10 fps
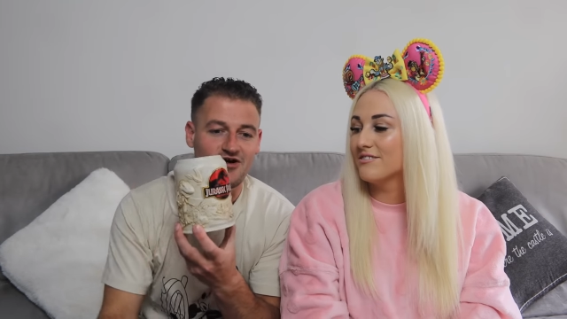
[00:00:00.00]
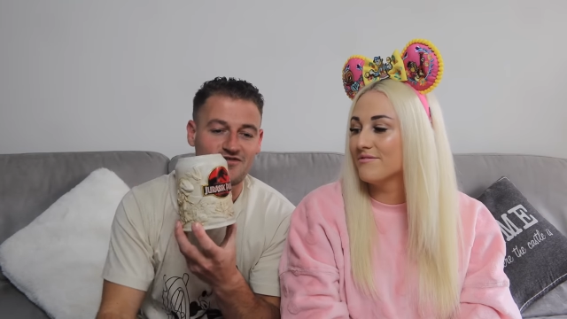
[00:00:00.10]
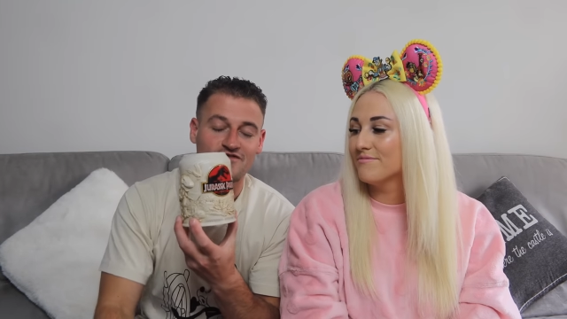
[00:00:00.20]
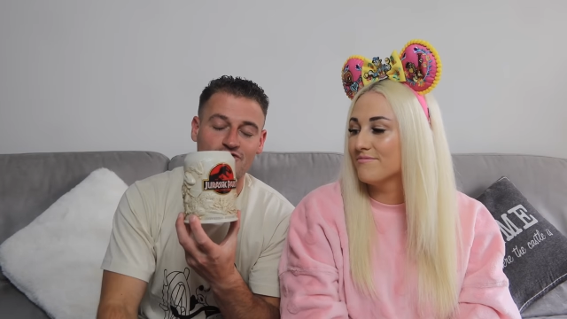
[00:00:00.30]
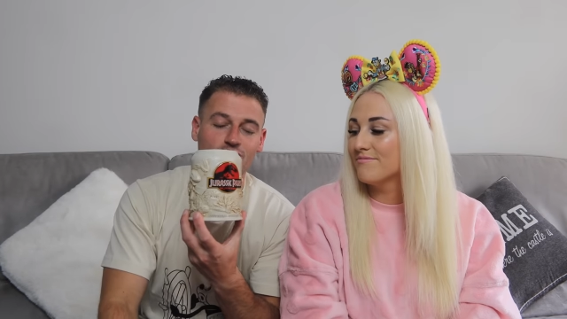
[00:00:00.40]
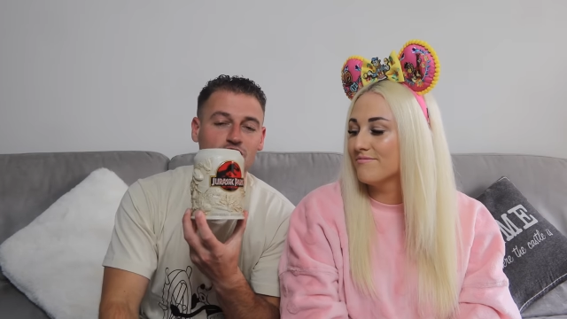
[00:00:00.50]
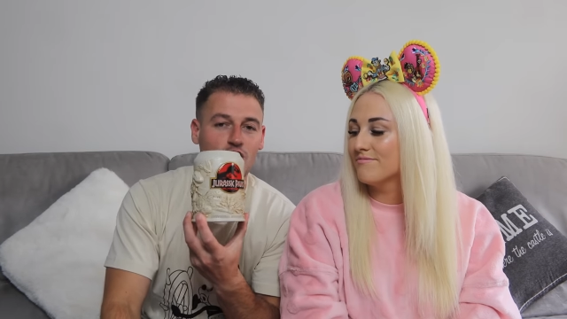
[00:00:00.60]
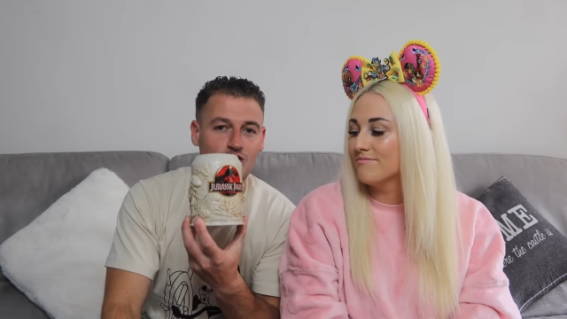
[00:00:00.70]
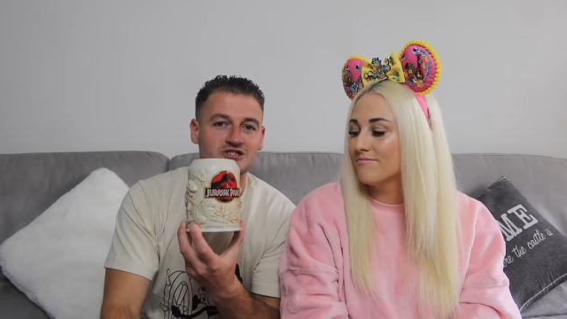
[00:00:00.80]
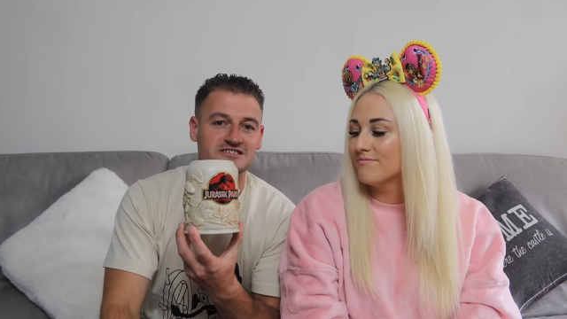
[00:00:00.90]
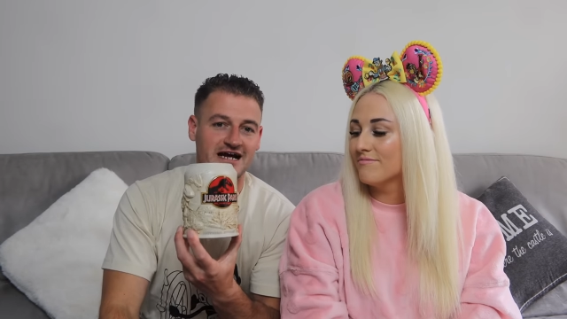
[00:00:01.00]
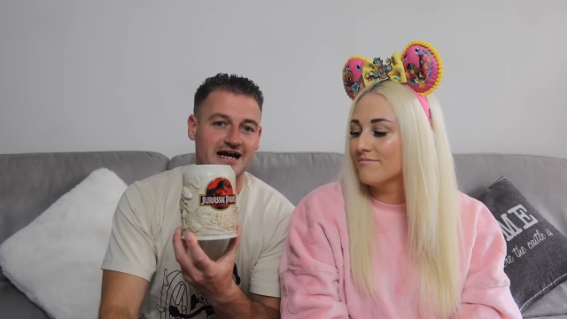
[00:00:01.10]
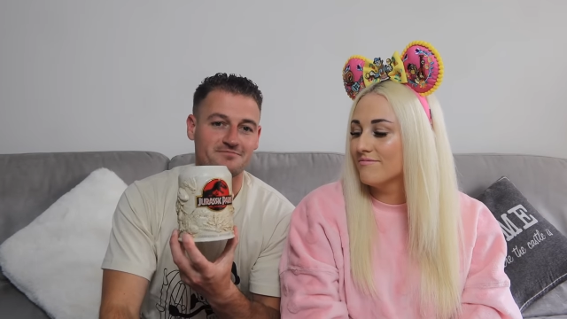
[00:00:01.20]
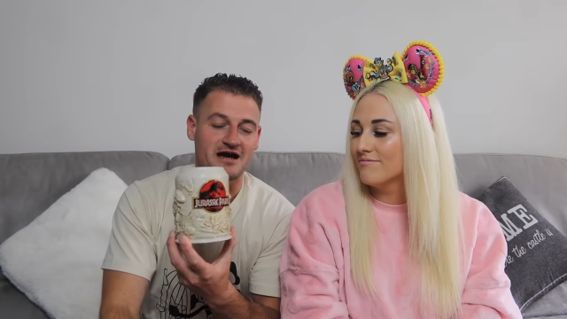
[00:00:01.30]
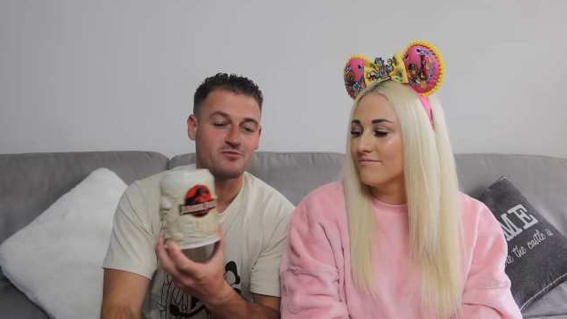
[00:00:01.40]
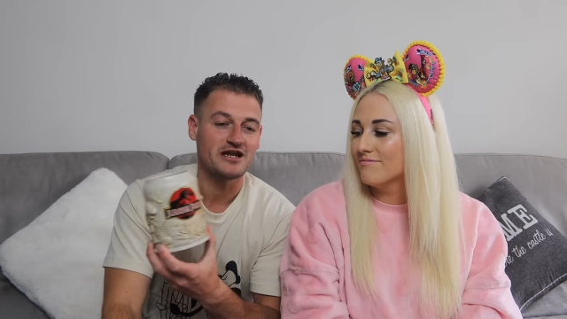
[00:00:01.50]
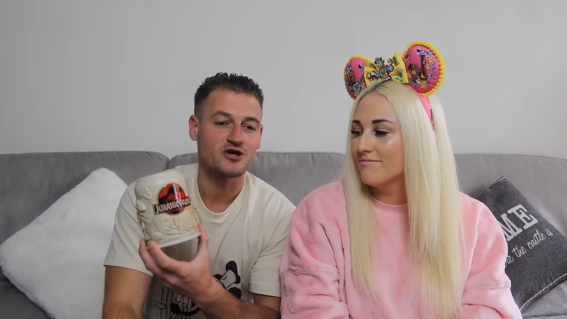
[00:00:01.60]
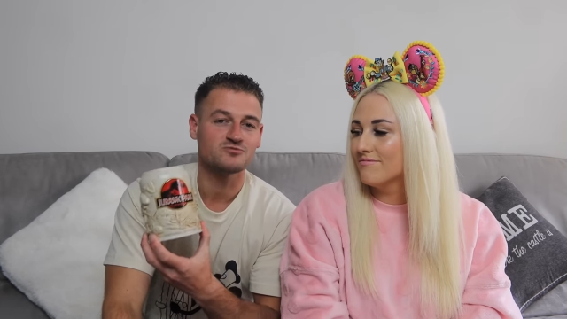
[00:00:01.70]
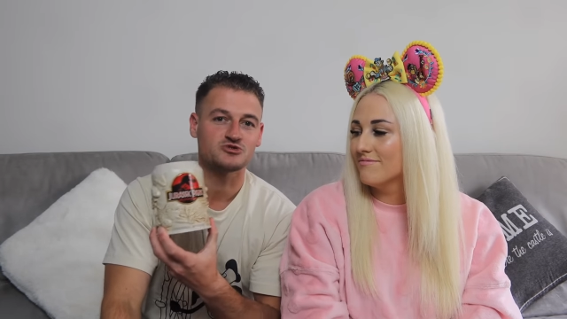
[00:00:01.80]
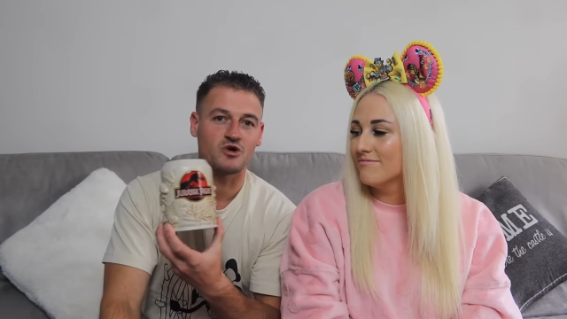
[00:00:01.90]
Speaker 1: For a long time. And when
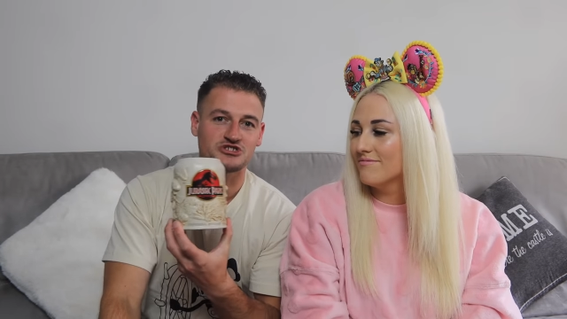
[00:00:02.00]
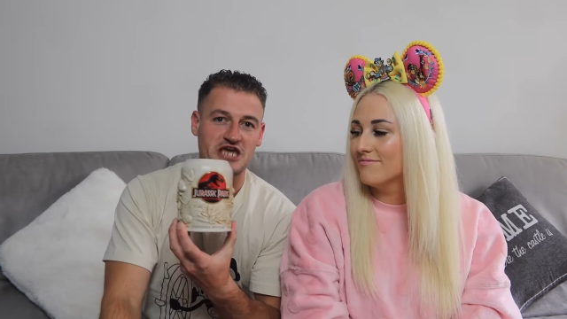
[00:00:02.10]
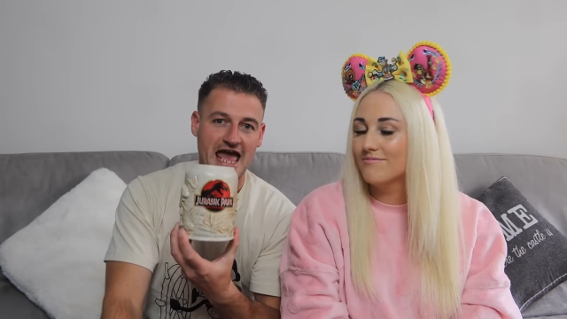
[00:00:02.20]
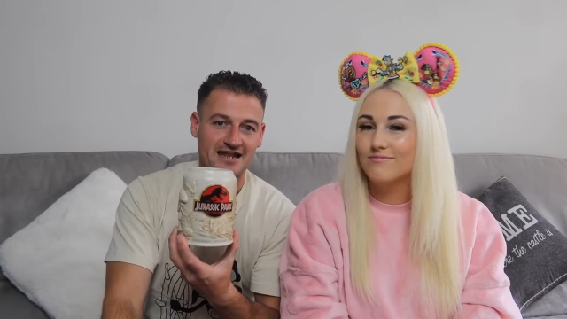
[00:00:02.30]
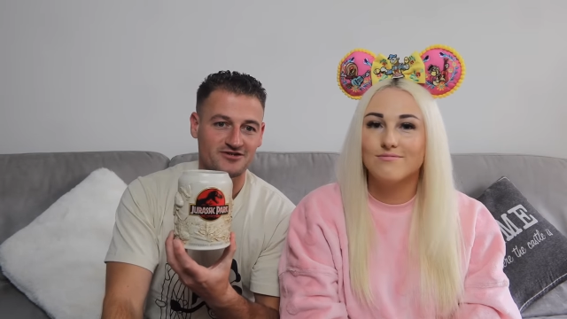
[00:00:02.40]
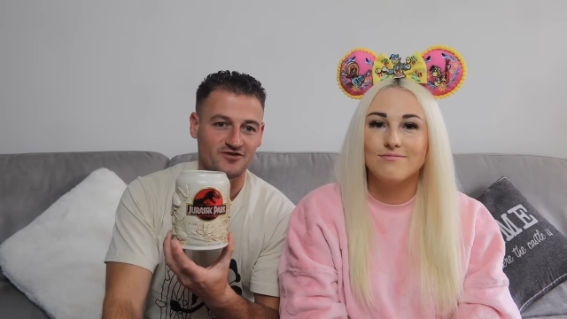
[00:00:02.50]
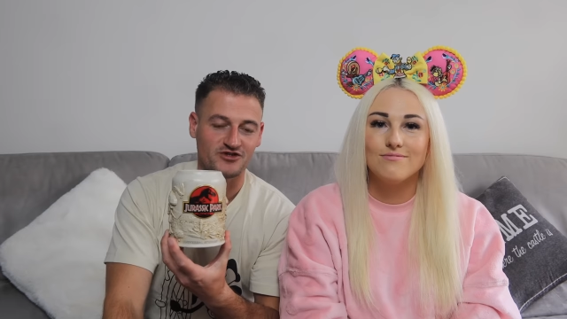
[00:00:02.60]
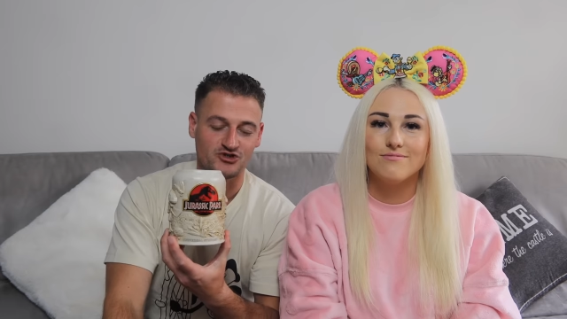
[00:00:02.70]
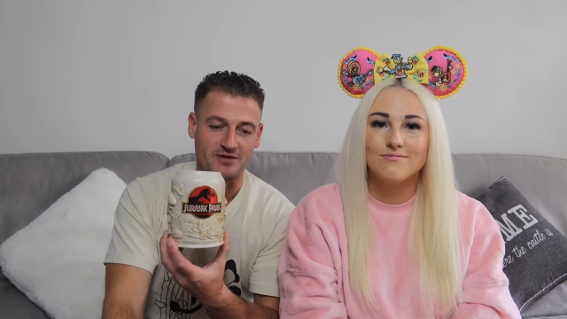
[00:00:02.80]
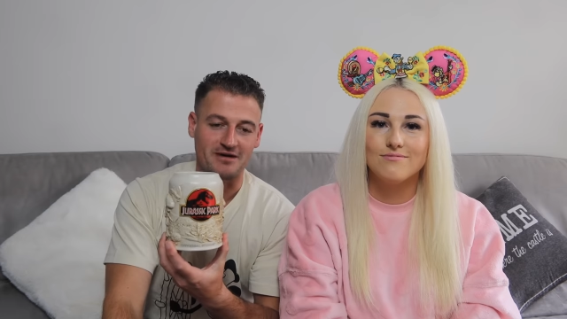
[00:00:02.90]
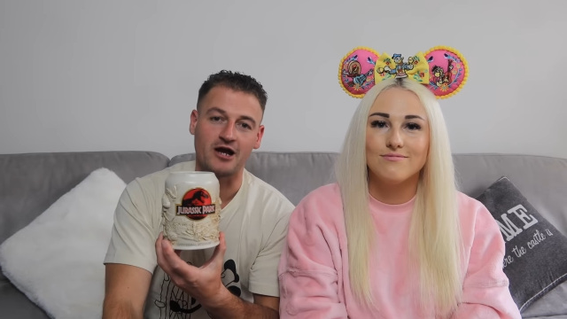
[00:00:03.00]
it comes towards the end of the trip,